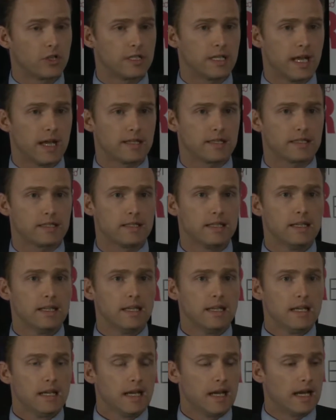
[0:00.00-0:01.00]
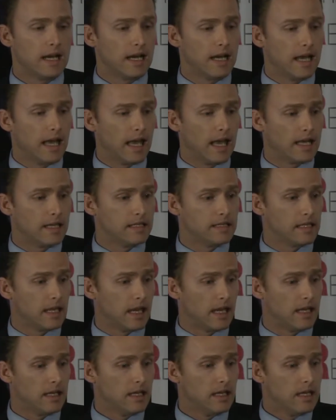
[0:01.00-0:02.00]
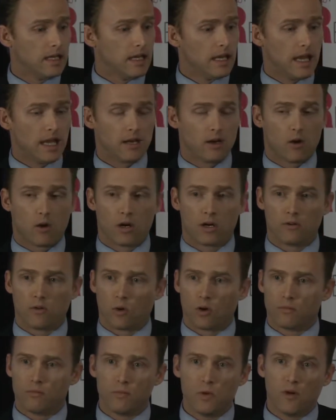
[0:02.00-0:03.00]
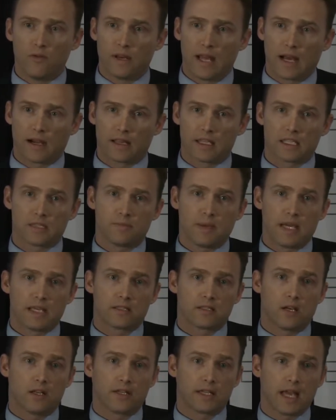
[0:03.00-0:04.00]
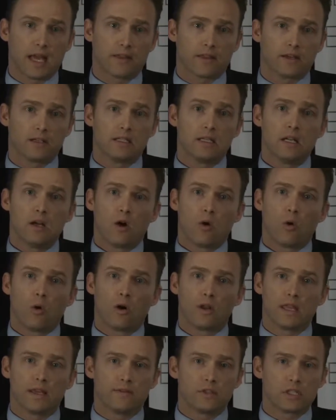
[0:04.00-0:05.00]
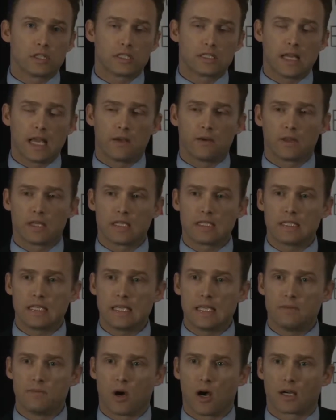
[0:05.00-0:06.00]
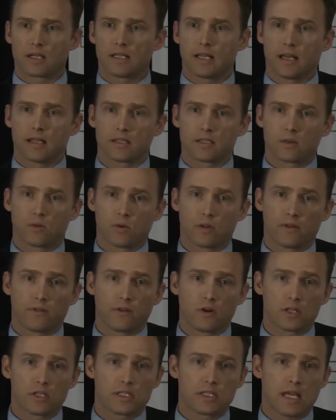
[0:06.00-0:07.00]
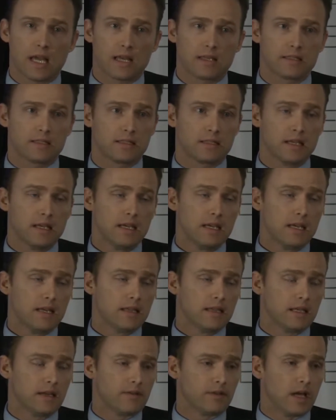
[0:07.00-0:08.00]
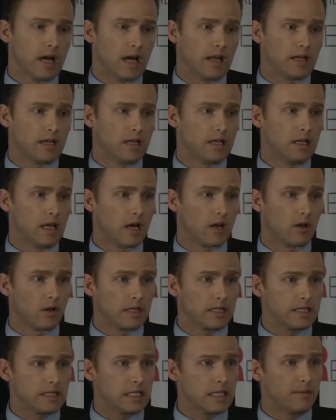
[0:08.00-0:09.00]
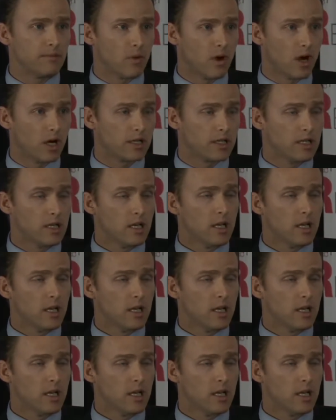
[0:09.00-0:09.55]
test or moved out of the space altogether, or they've just stayed with the CE mark test. So we're the first tests that have gotten not only CE marked,